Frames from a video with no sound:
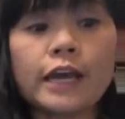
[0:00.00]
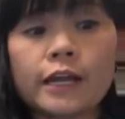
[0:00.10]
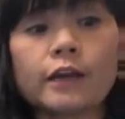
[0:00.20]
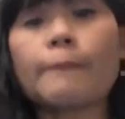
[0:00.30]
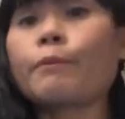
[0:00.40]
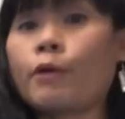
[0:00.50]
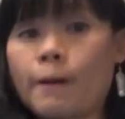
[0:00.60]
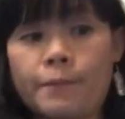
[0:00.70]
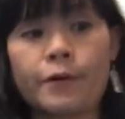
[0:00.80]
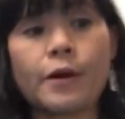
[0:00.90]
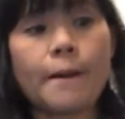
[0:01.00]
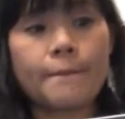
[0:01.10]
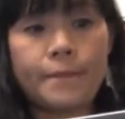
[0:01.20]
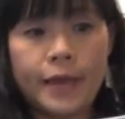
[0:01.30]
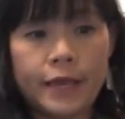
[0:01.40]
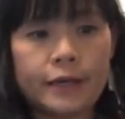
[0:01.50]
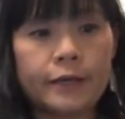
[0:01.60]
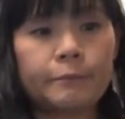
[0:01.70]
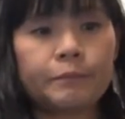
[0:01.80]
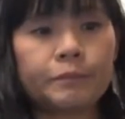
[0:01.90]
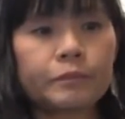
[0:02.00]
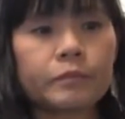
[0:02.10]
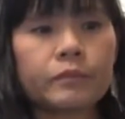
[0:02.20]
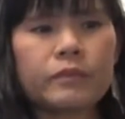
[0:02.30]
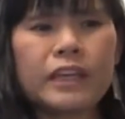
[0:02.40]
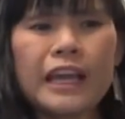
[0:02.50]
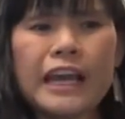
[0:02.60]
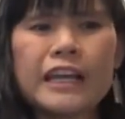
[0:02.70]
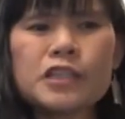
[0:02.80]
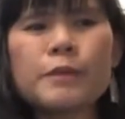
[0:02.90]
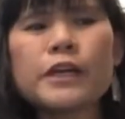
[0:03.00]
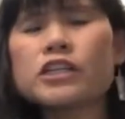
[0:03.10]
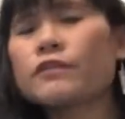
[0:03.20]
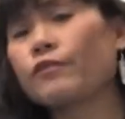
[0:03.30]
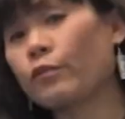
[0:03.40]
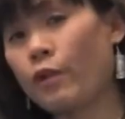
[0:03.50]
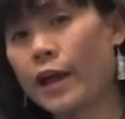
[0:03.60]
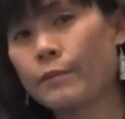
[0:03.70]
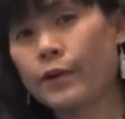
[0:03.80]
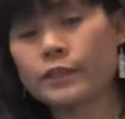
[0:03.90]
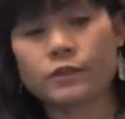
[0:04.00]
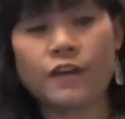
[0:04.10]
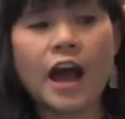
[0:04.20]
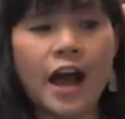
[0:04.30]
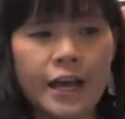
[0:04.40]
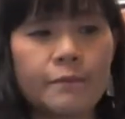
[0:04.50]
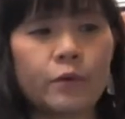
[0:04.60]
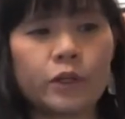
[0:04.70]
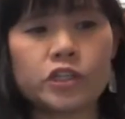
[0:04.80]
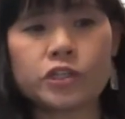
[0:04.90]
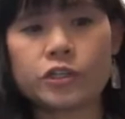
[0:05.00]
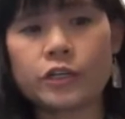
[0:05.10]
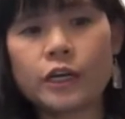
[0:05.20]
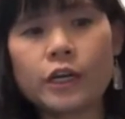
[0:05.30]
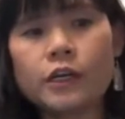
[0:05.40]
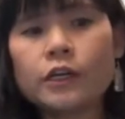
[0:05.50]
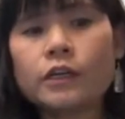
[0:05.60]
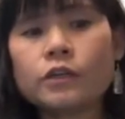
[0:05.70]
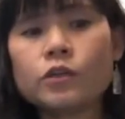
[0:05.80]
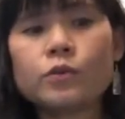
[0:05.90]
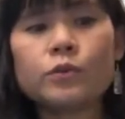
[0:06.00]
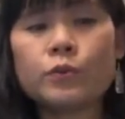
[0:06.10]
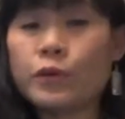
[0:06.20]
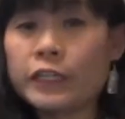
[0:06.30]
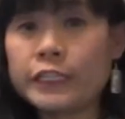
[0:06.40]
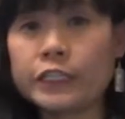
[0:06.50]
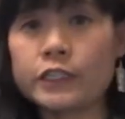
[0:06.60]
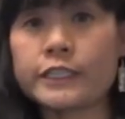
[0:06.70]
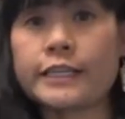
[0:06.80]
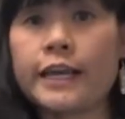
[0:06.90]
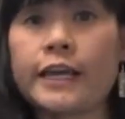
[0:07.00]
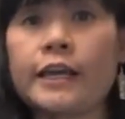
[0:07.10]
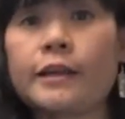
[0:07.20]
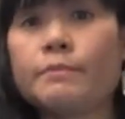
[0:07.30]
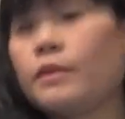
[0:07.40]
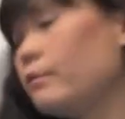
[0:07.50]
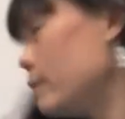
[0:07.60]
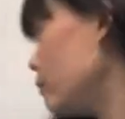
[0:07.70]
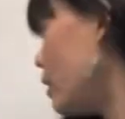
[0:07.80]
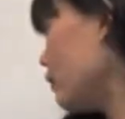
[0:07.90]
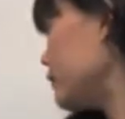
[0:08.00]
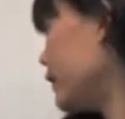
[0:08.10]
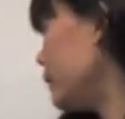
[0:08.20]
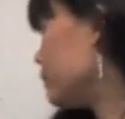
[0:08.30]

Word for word: you get a proper bake. And especially for rye breads with high moisture, you really need to stay at a minimum of